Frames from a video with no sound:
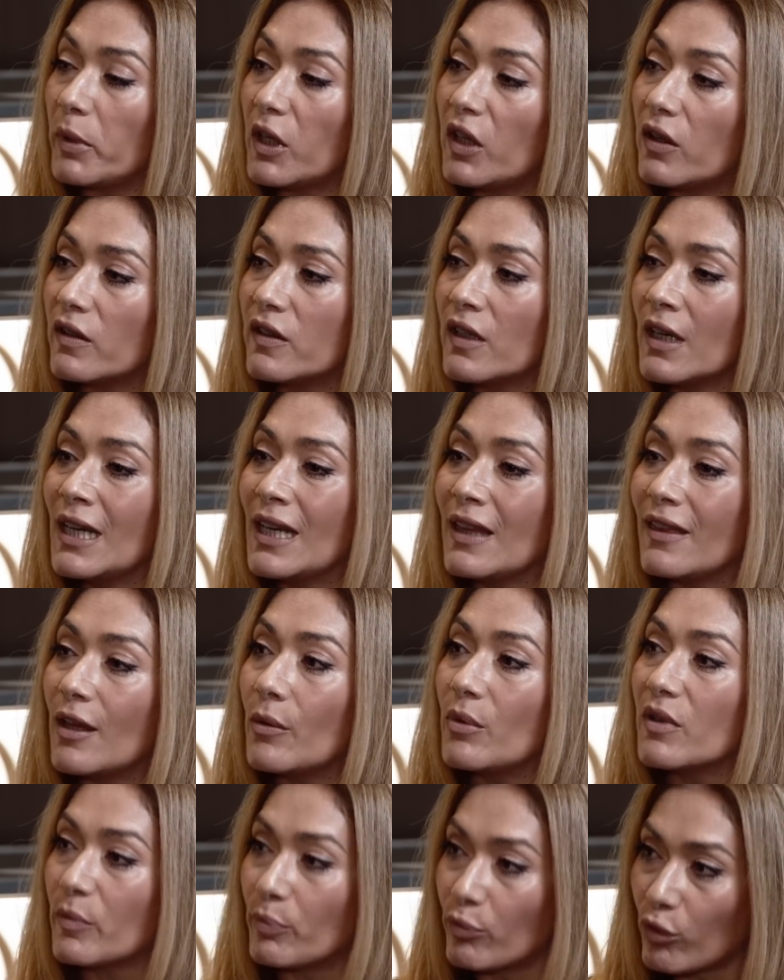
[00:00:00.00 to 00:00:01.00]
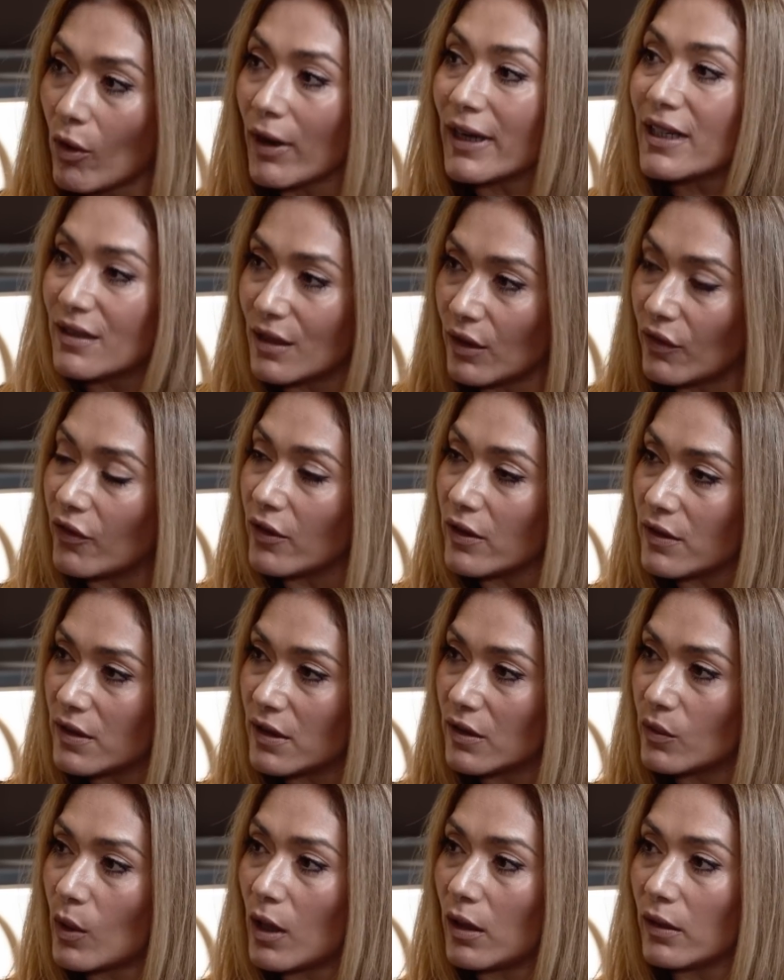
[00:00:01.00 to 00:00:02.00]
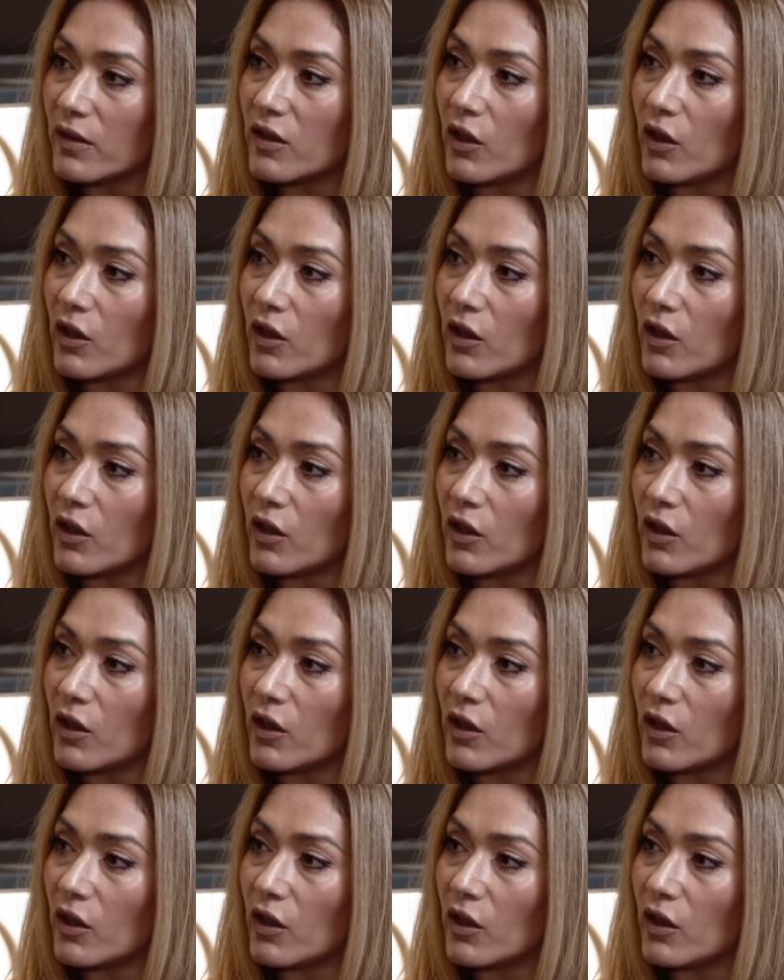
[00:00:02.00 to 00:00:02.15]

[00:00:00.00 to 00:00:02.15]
Because there is a price difference as well.